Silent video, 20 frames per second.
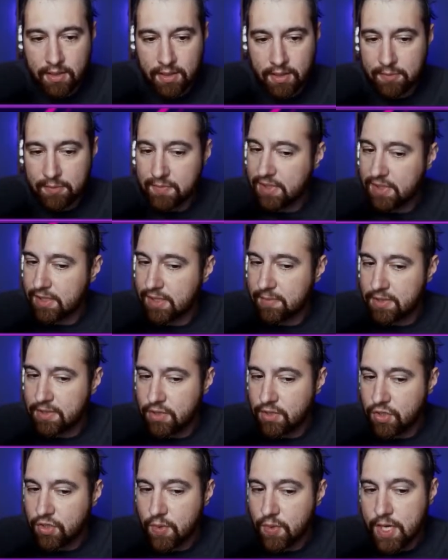Some
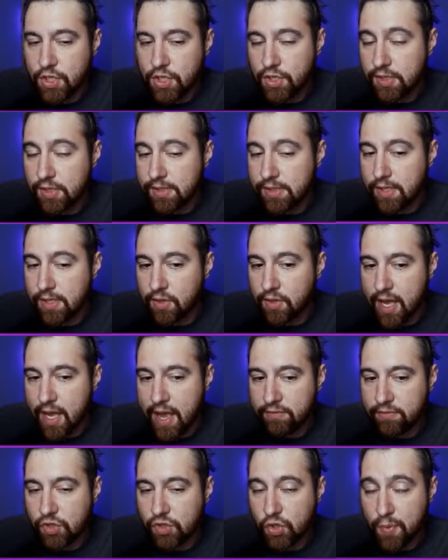situations they'll
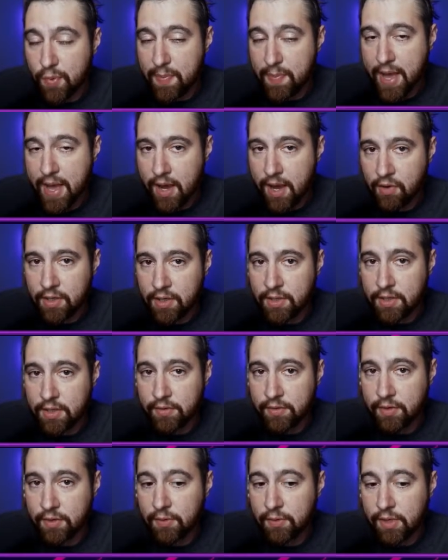have Superpower, in
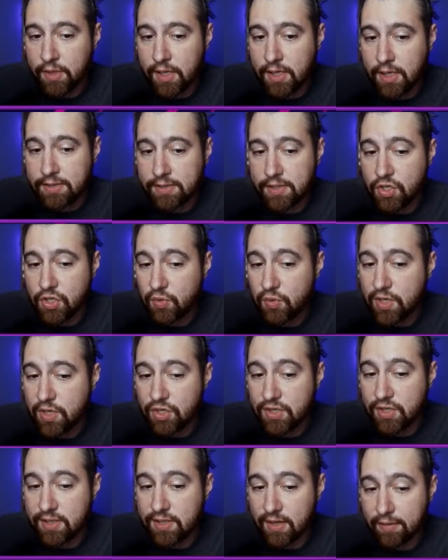other
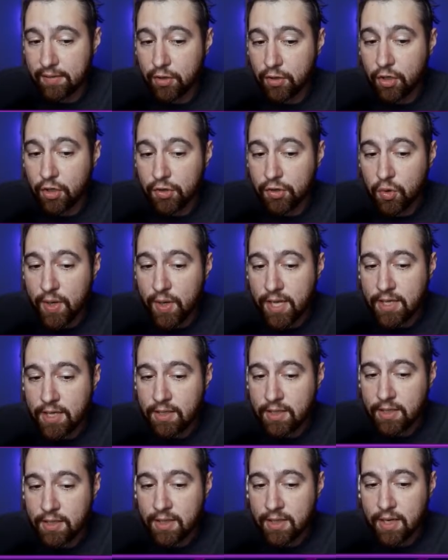situations they'll have Earthquake.
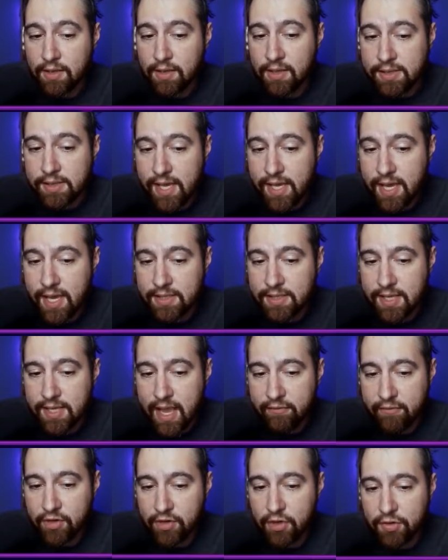In this case, they
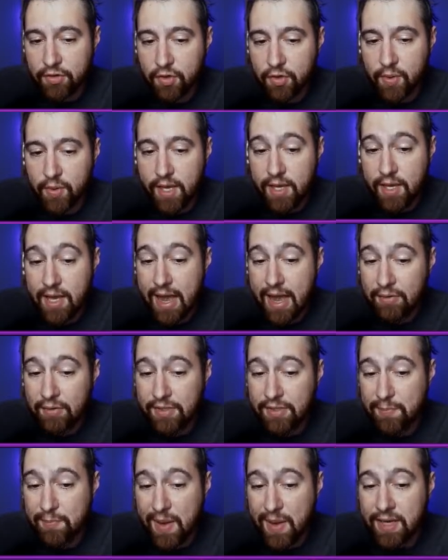have an Earthquake. I
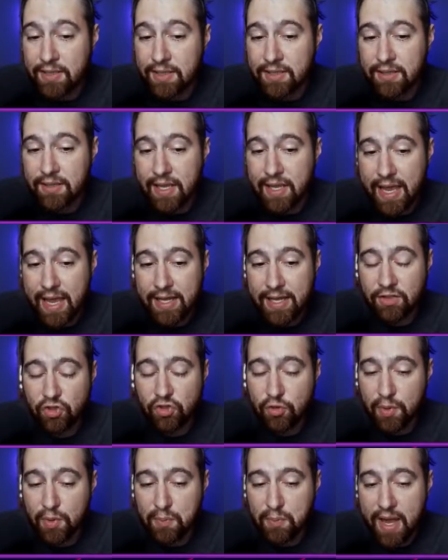was banking that they had
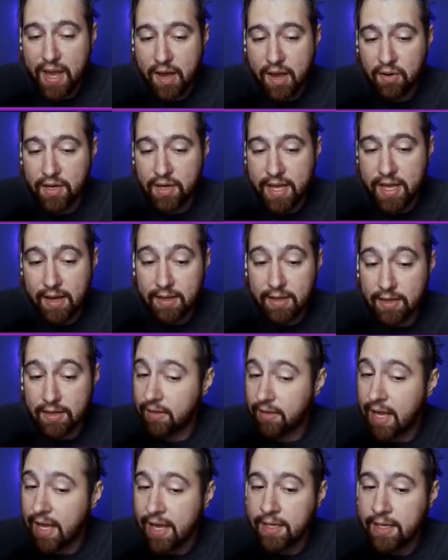Superpower, not gonna
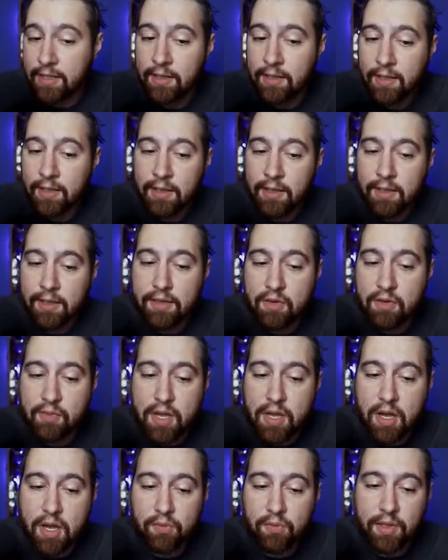lie. And then we
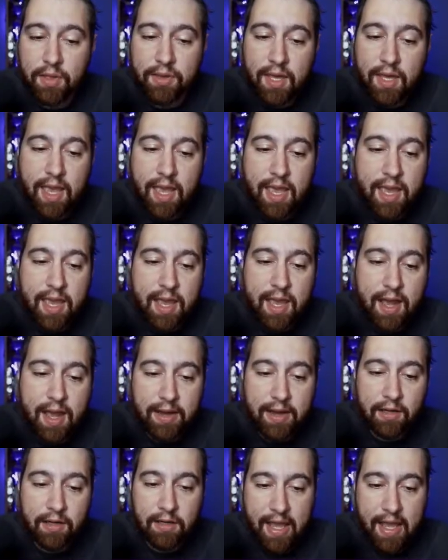go with a
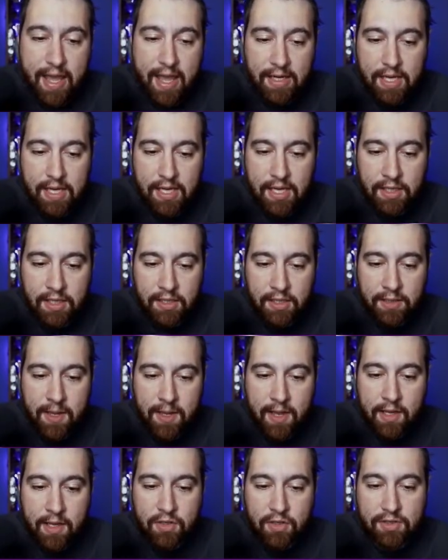Iron Head here,
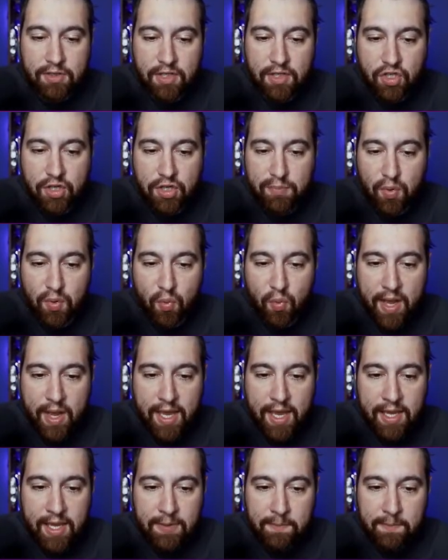just to chip away.